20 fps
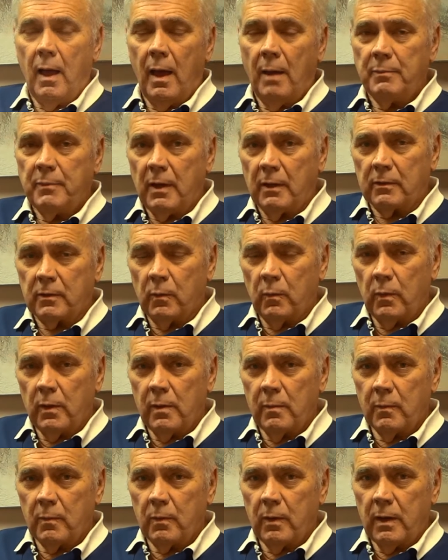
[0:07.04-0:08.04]
I'm Dr.
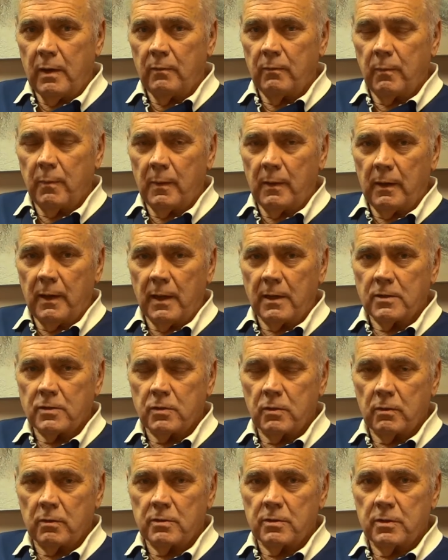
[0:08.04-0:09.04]
William Greene from the
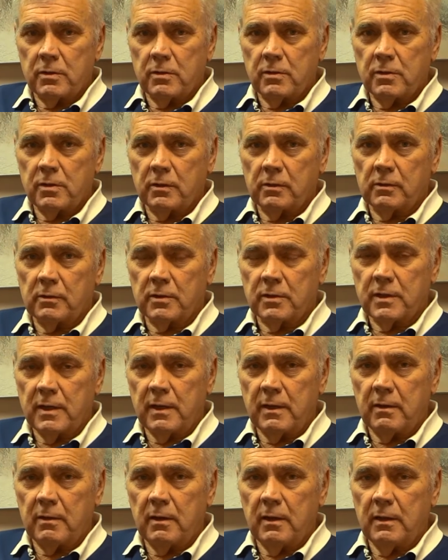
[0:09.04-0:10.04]
Lakeshore Surgical
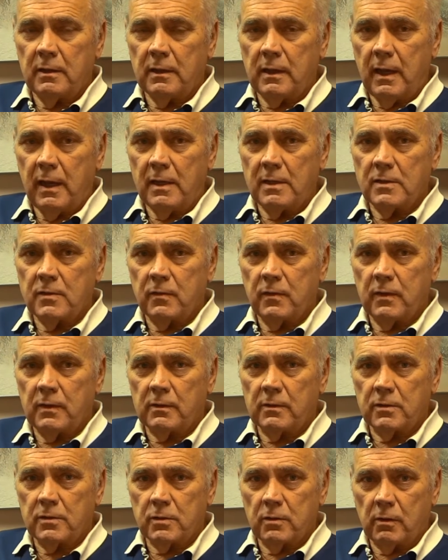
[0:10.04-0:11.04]
Center in
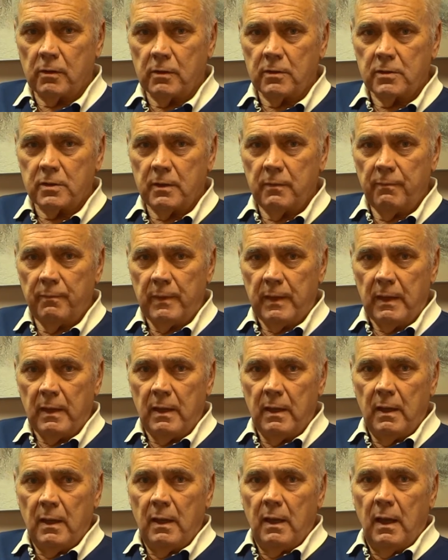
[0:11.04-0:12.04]
Gainesville, Georgia.
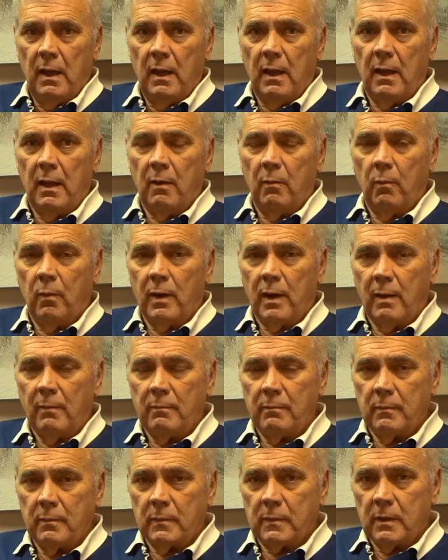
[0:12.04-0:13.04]
Uh, what
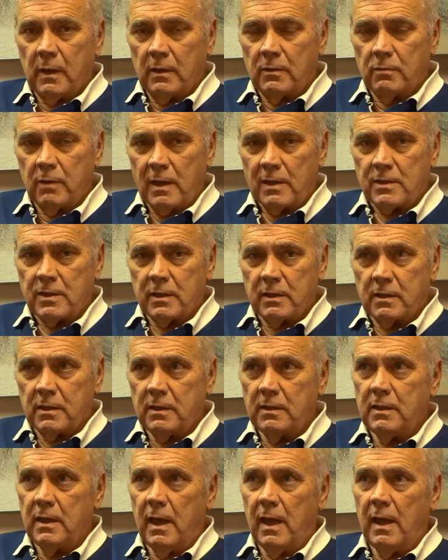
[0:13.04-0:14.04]
I'm addressing
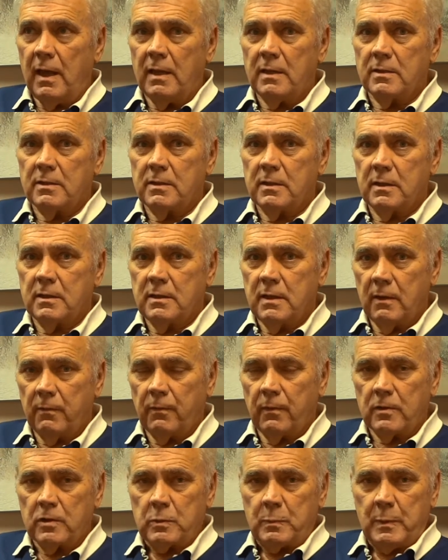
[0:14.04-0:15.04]
today is the
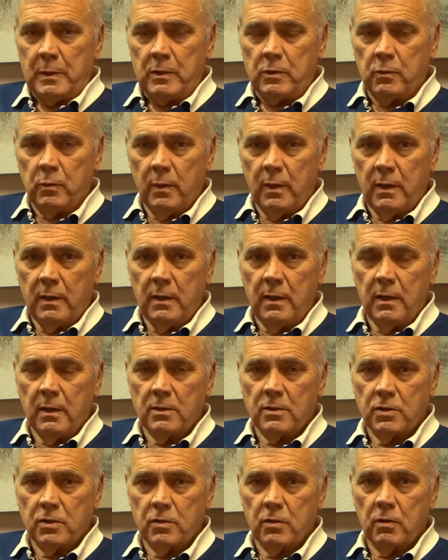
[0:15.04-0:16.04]
difference between
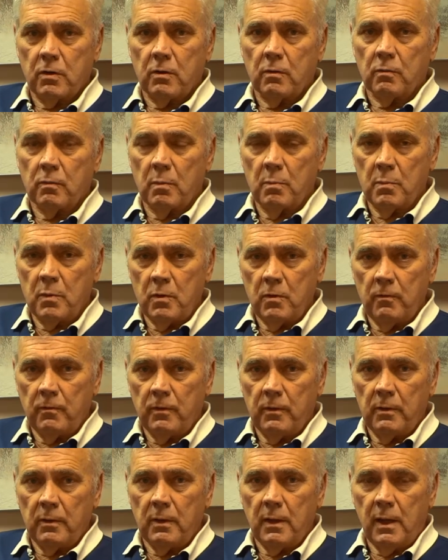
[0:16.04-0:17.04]
Essure
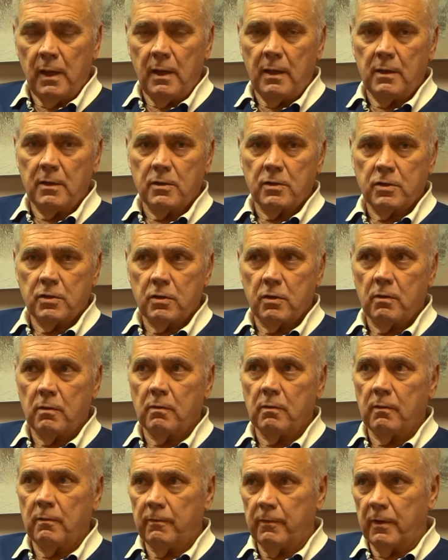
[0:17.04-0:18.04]
removal and
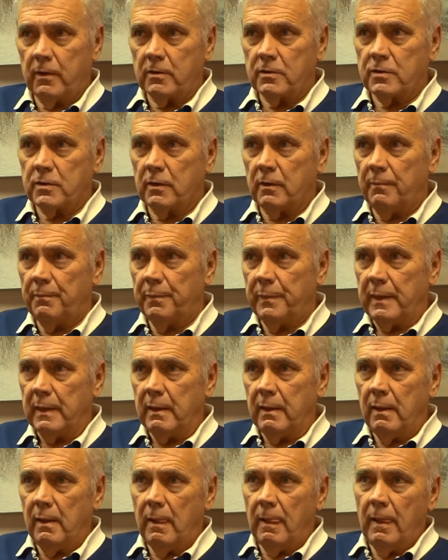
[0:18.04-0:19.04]
Essure reversal.
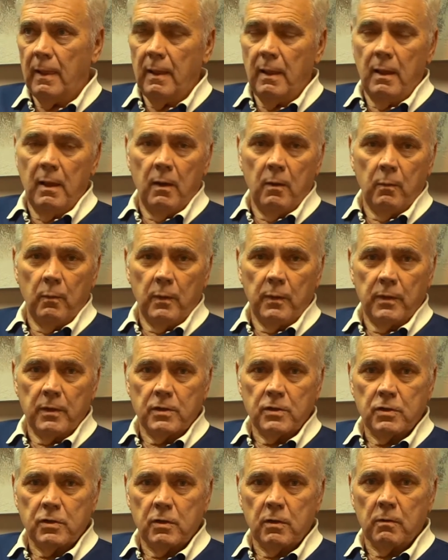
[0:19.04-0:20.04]
With
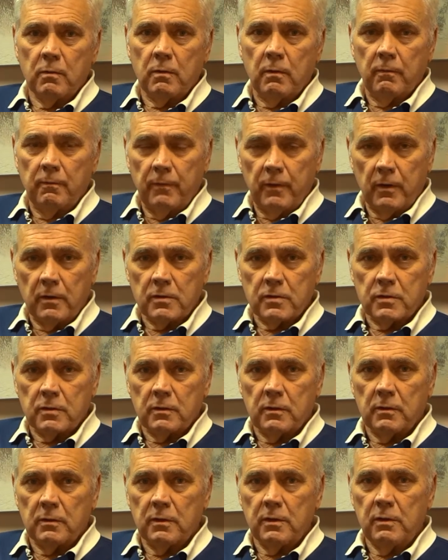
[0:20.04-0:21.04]
Essure
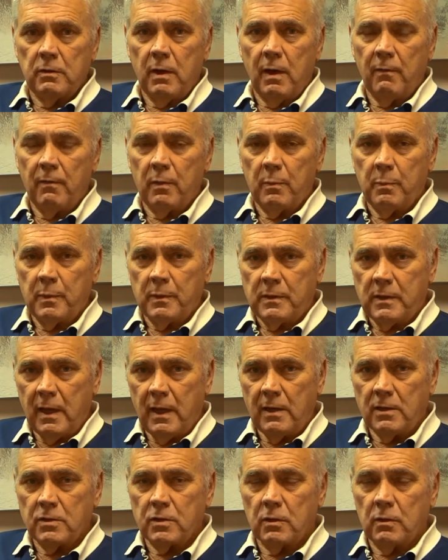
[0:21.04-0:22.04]
reversal, you have the
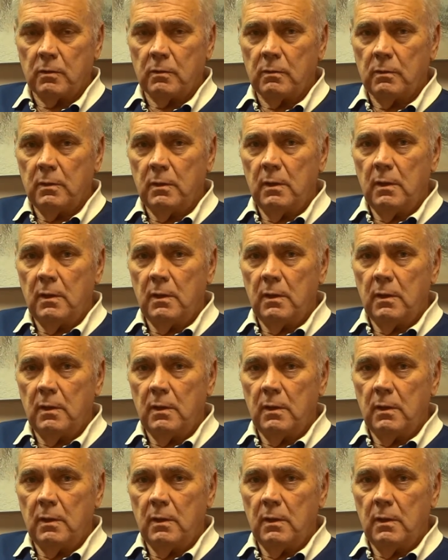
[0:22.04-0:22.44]
potential